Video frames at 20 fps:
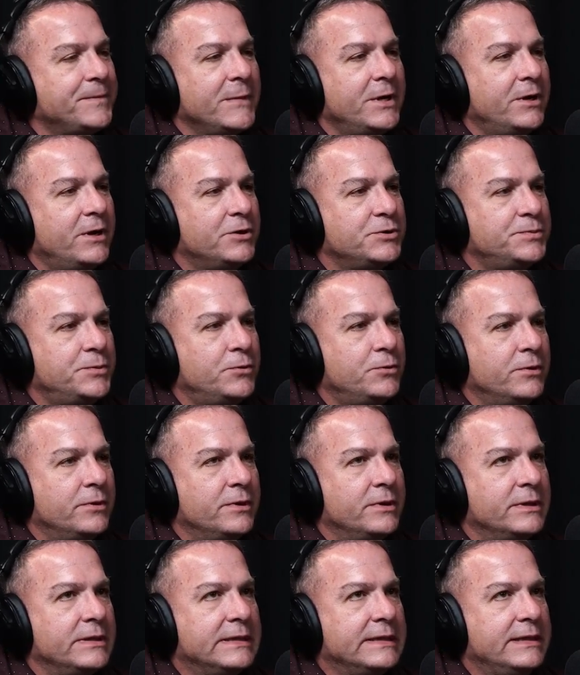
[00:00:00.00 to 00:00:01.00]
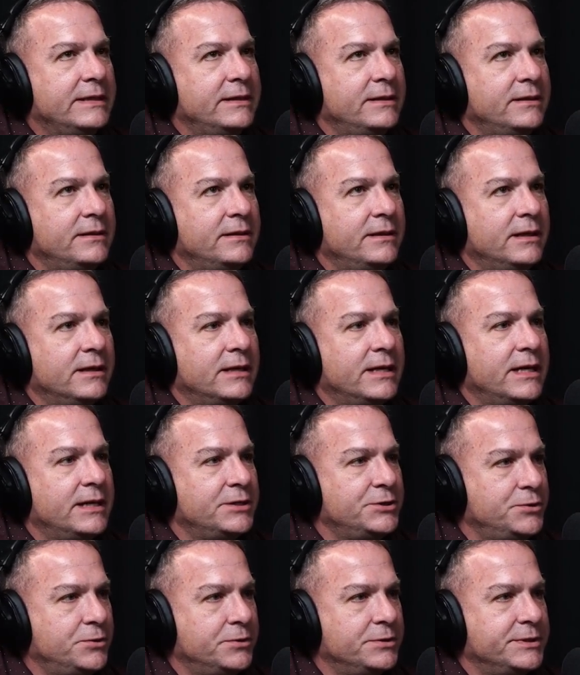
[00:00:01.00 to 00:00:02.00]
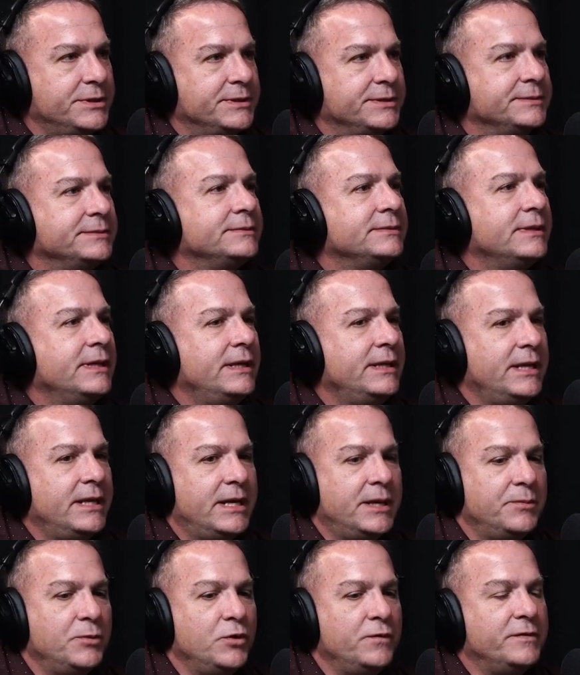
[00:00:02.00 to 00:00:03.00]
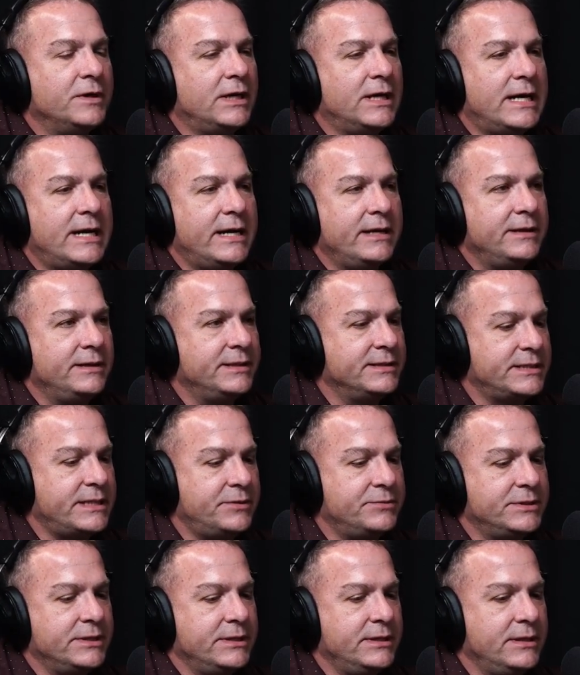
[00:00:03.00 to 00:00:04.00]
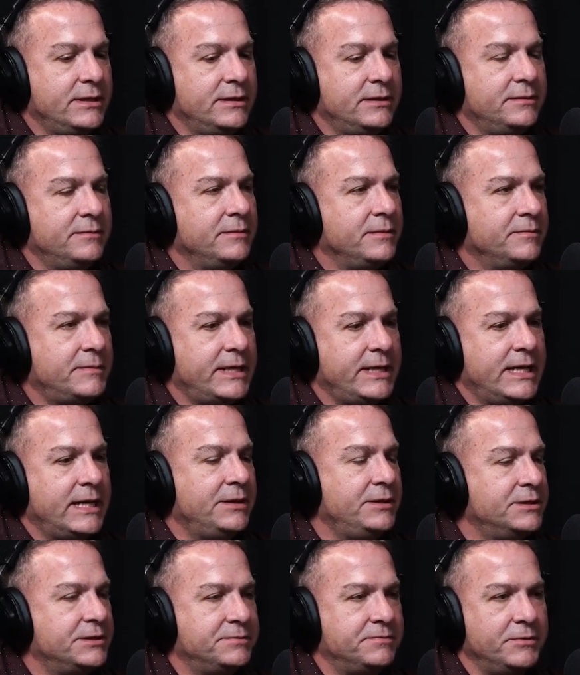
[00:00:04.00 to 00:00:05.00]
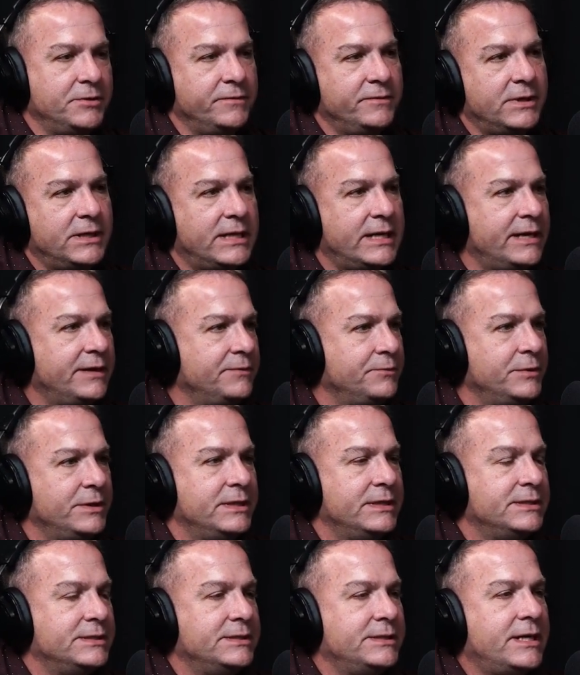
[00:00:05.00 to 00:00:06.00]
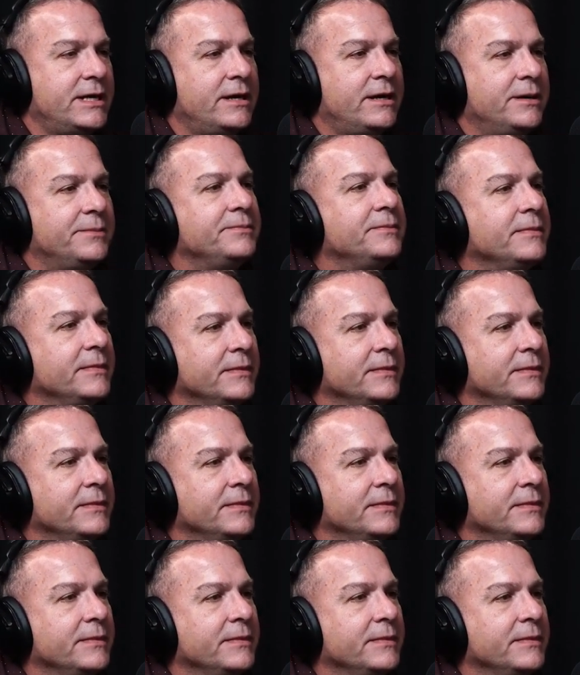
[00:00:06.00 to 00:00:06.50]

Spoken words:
I was born in Atlanta, Georgia. And then I moved a lot as I was a kid. My dad just moved a lot with his job.